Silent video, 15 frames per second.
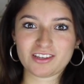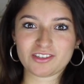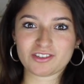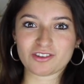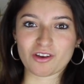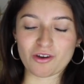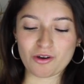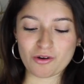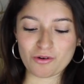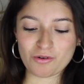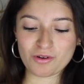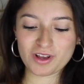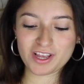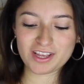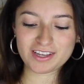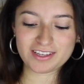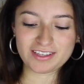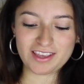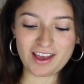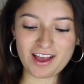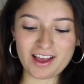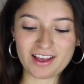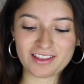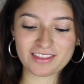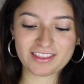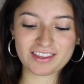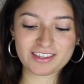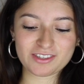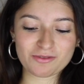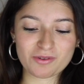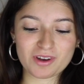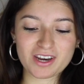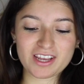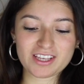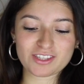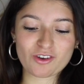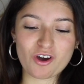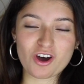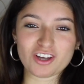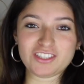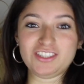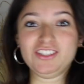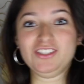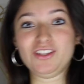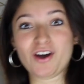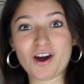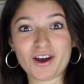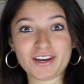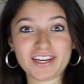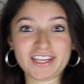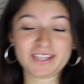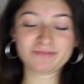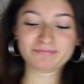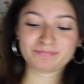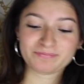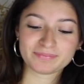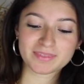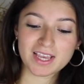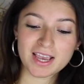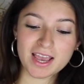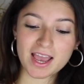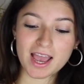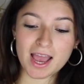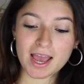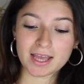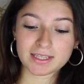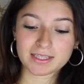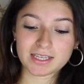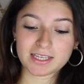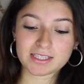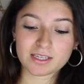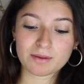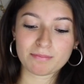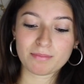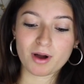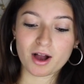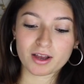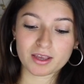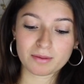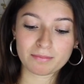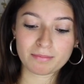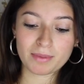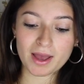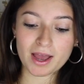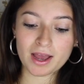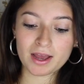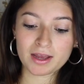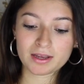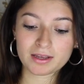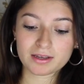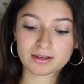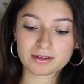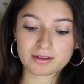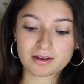So yeah, this one is called Naughty and it's a pocket bag.